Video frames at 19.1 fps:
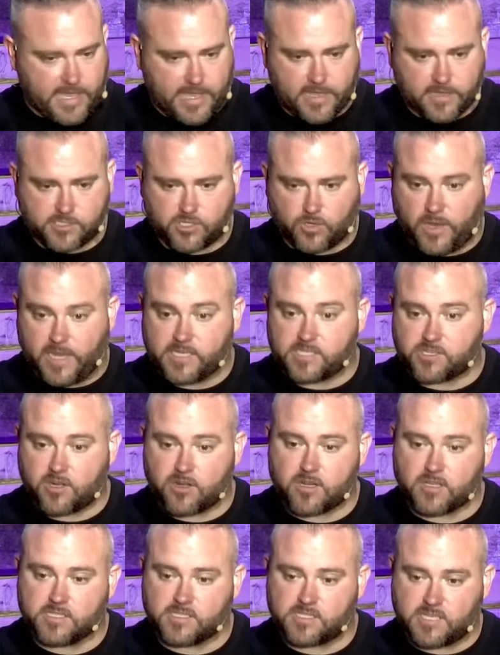And so I
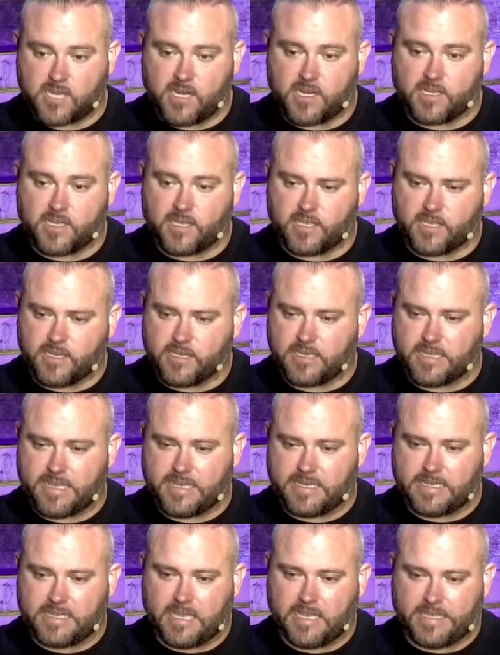started studying,
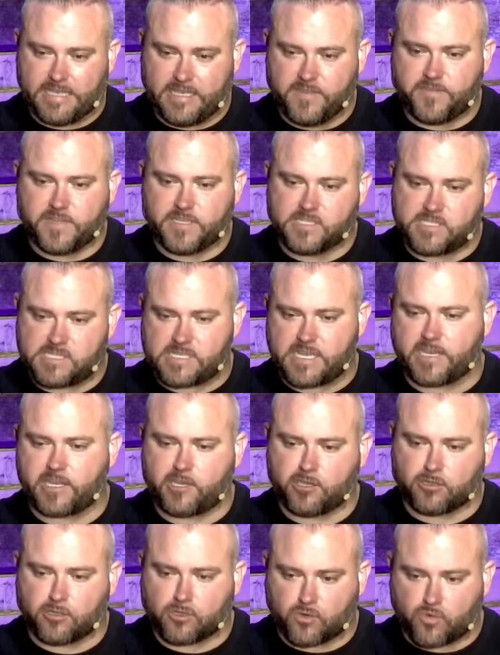and even
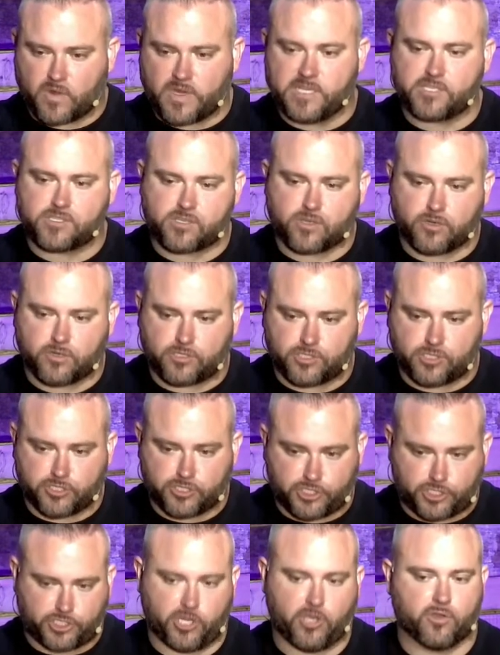secular research
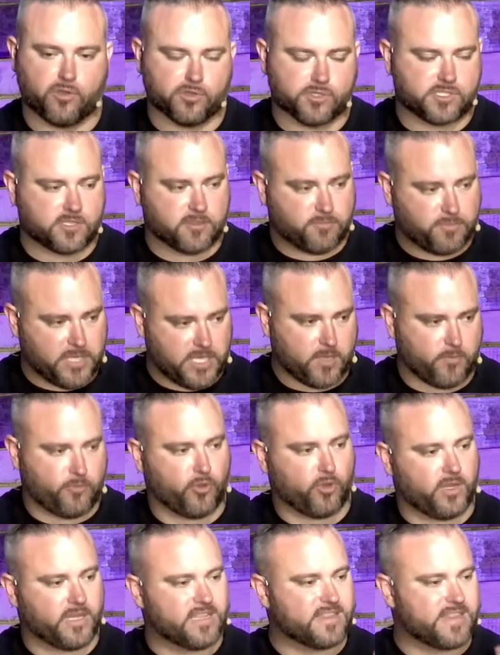shows the
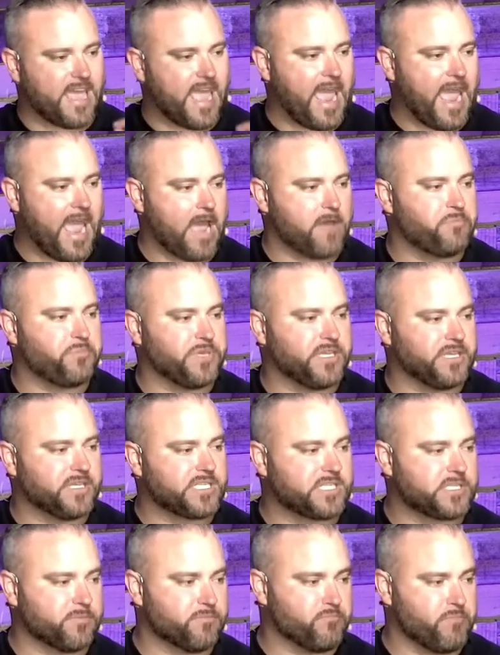people in the
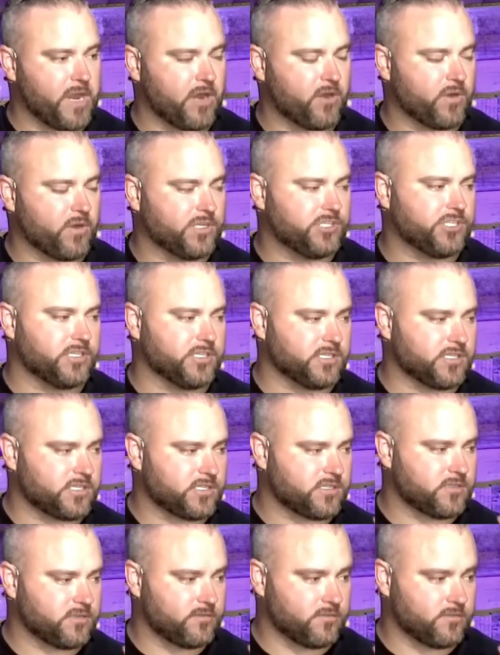happiest marriages